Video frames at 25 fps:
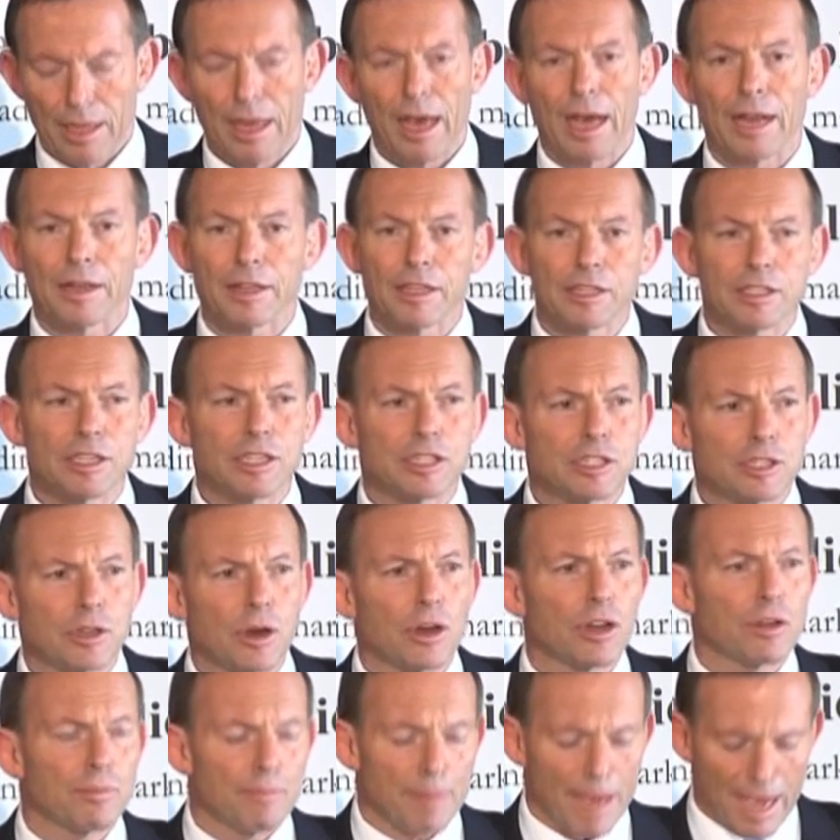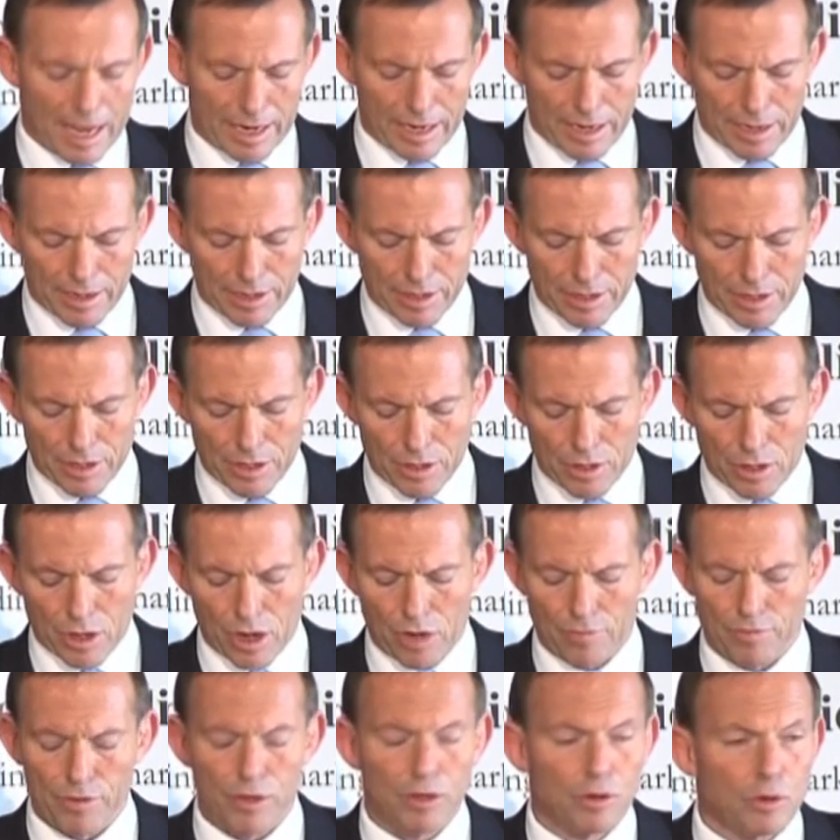And this is not a matter
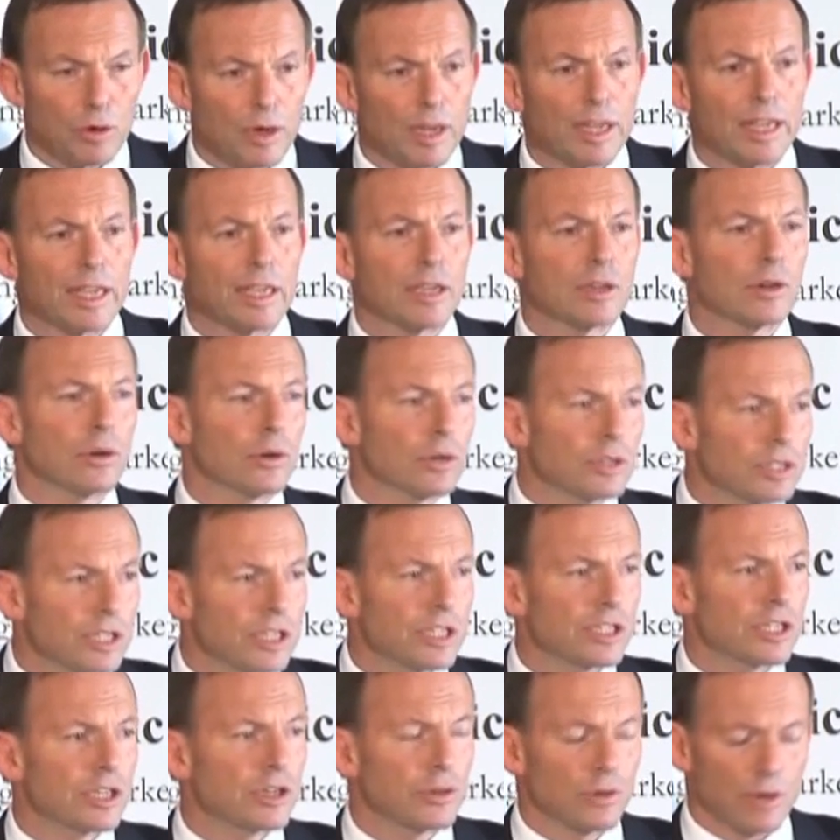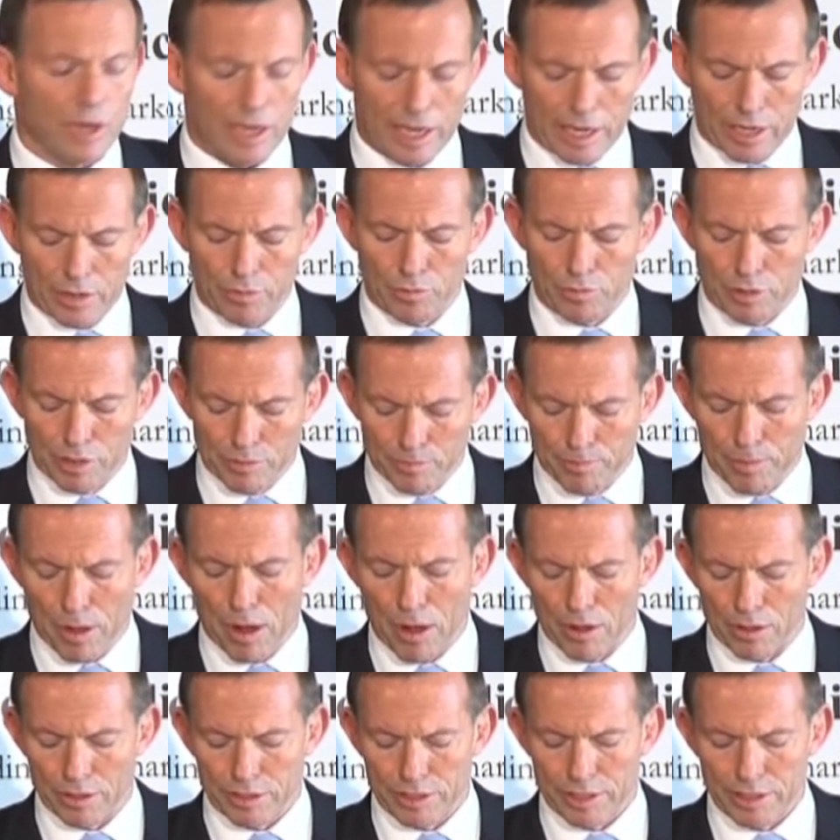of agreeing or disagreeing with
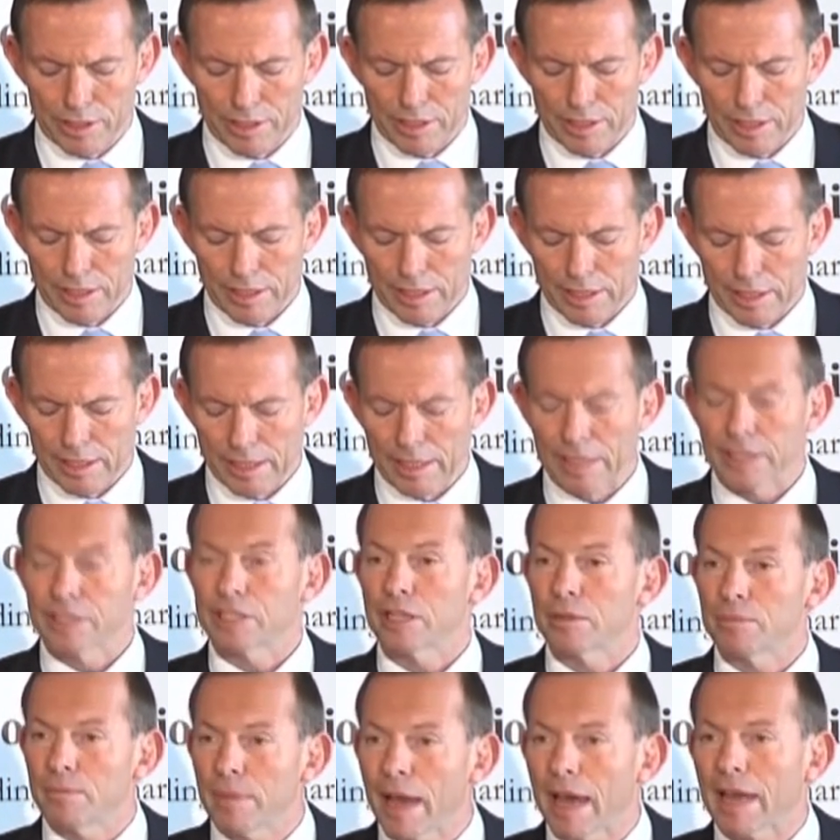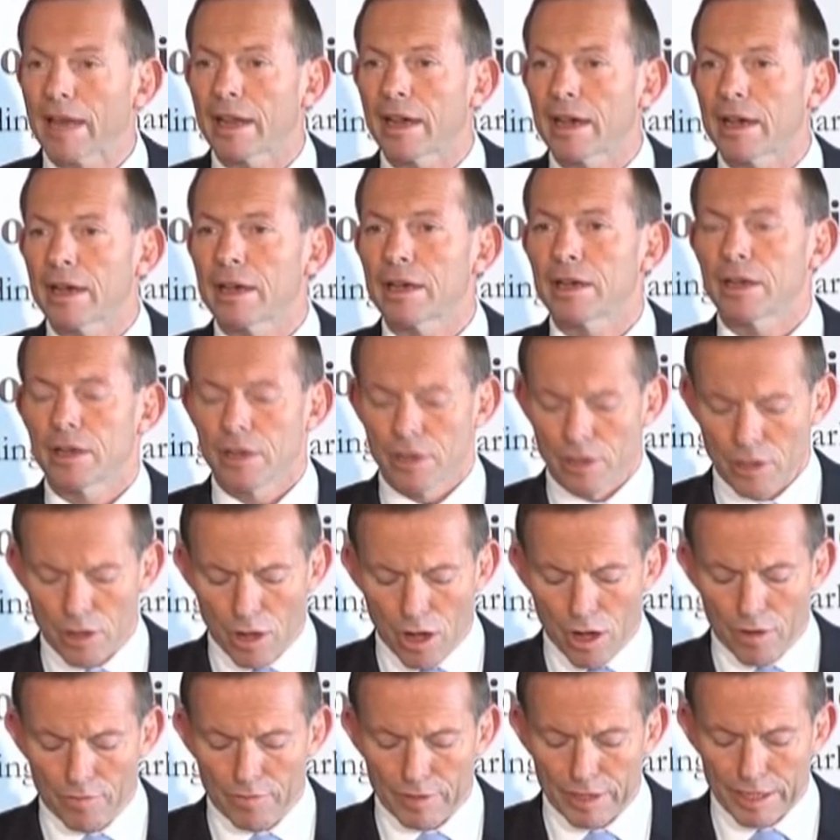Bolt. It's a matter
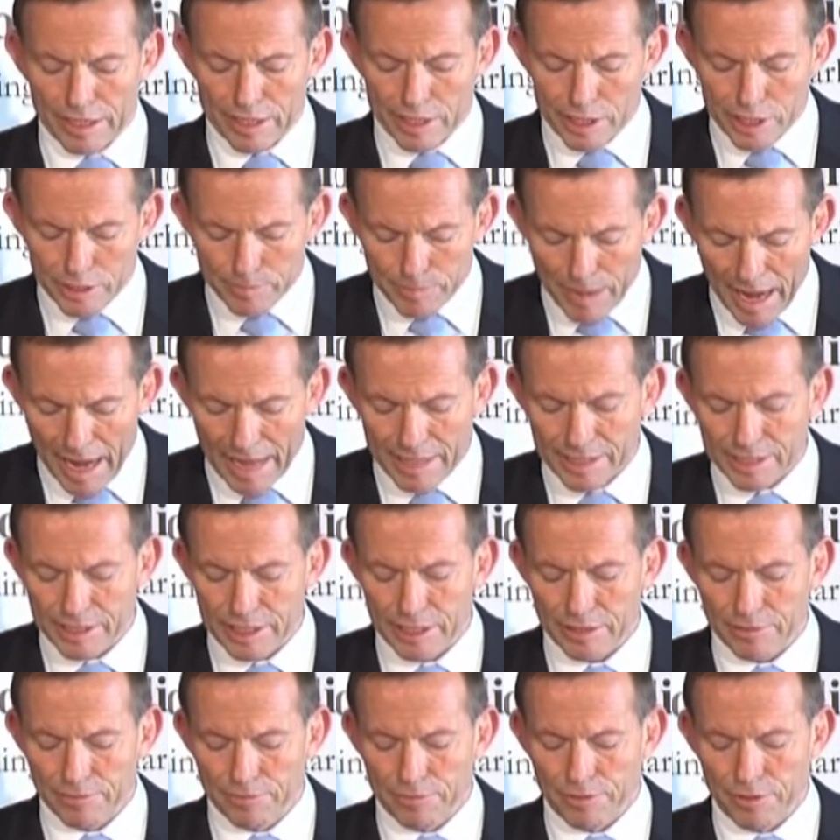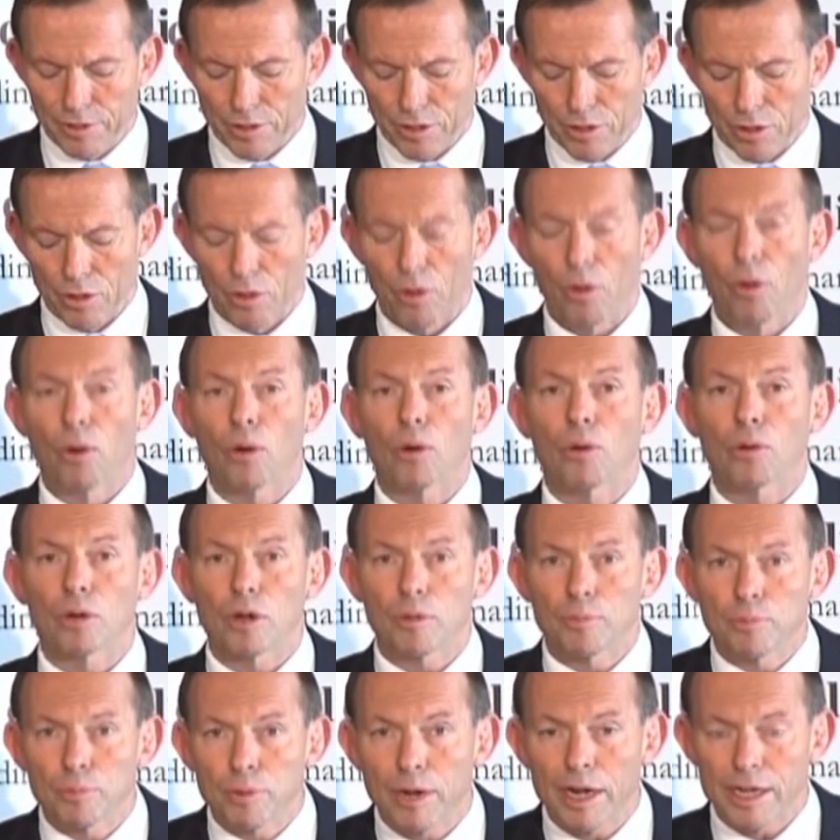of an expansive or
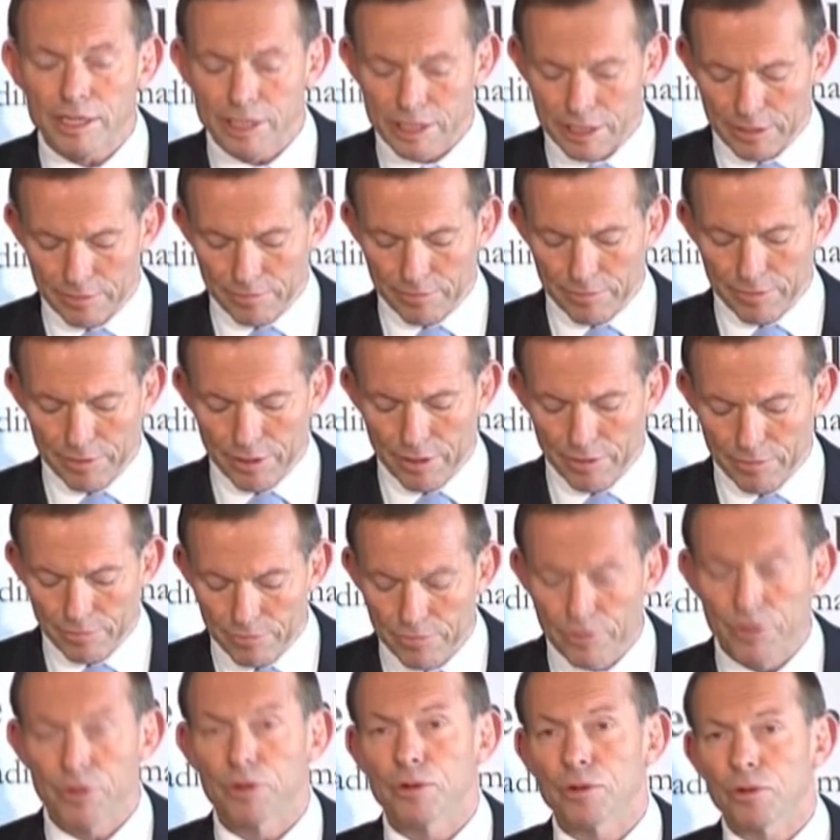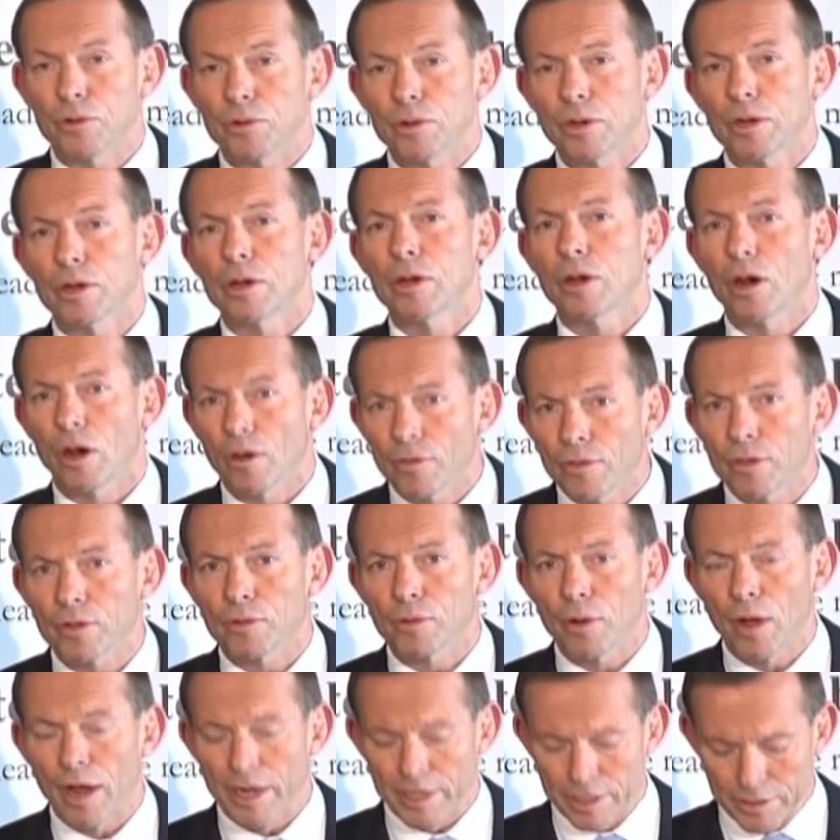repressive view of the
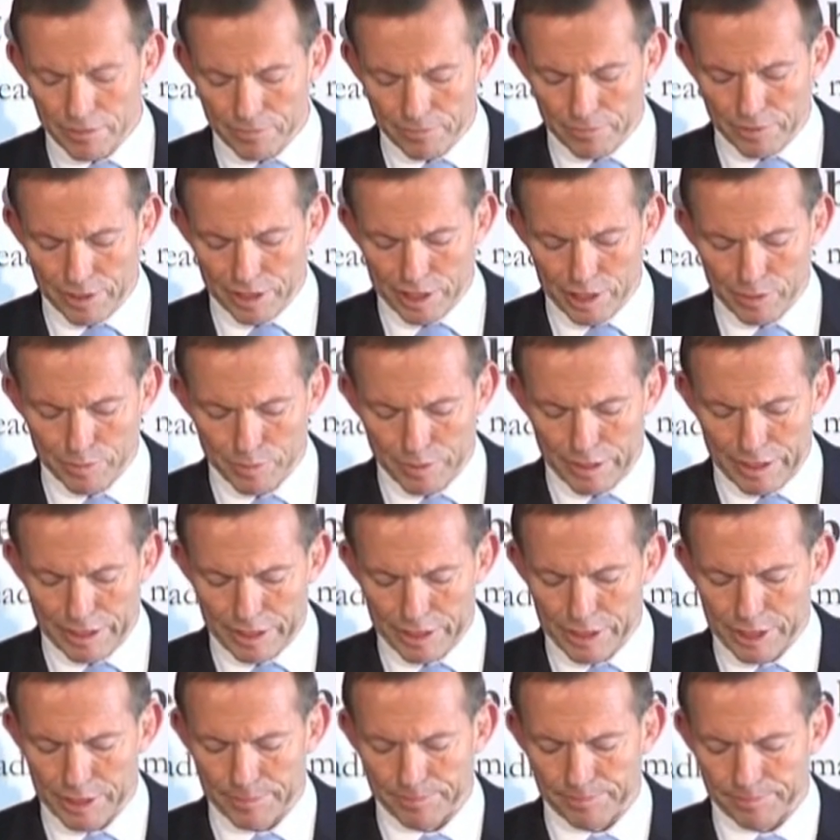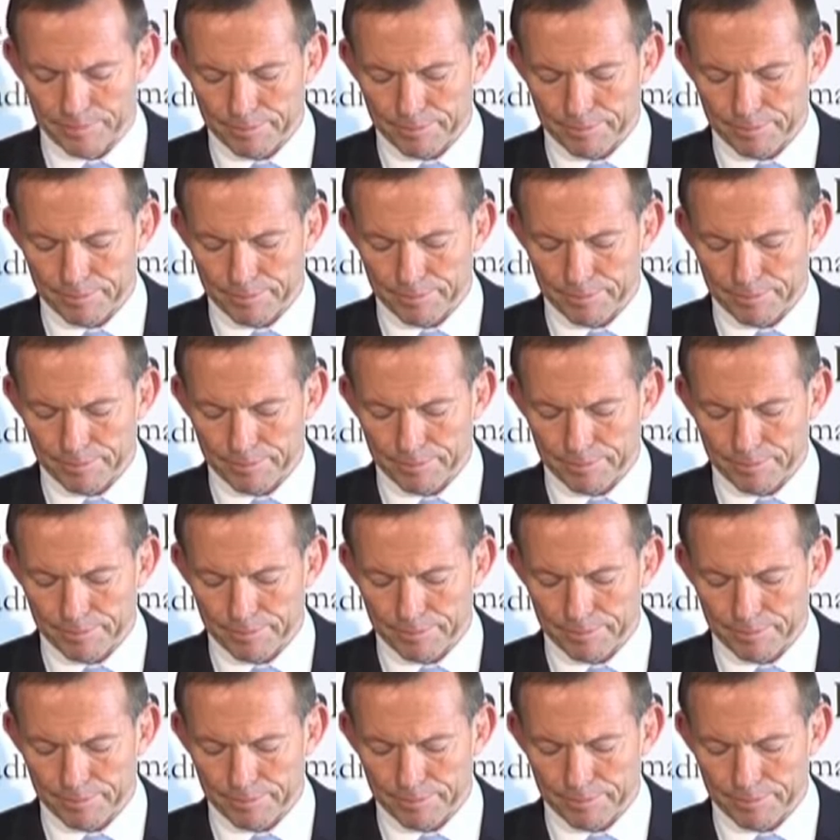right to free speech.